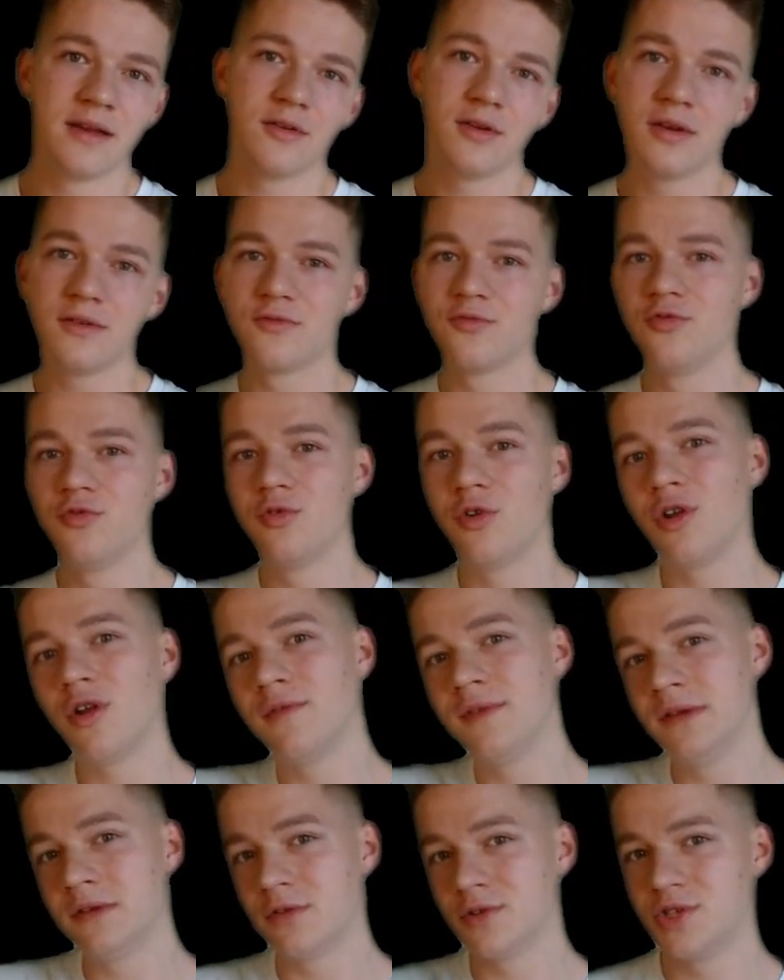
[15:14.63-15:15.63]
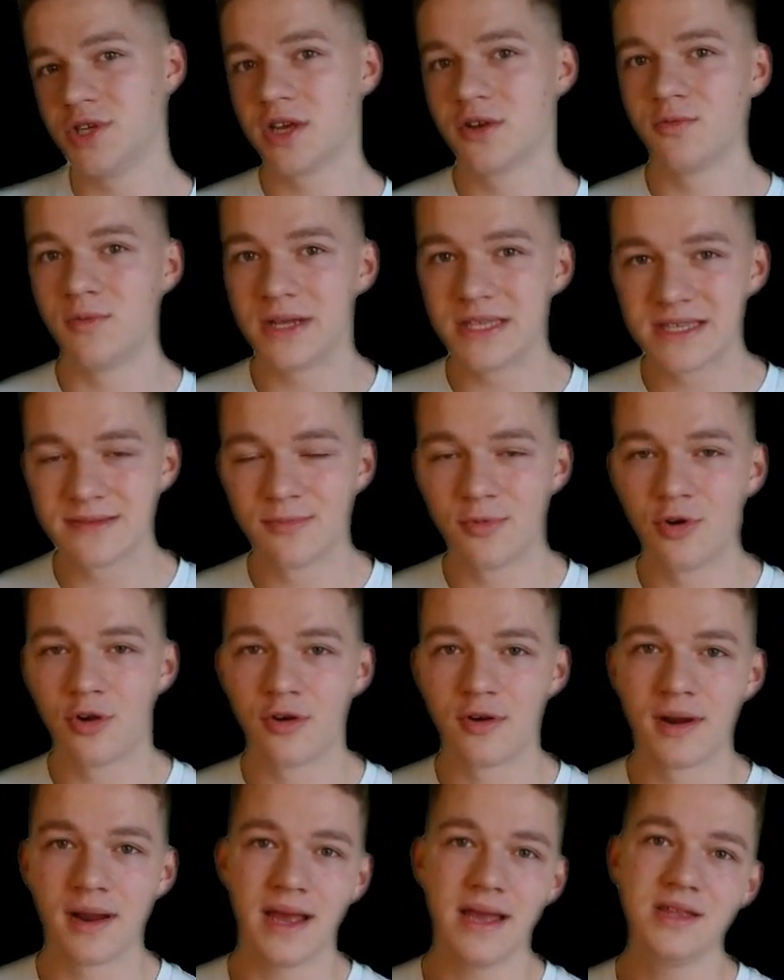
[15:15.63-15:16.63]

going through all of the logic once more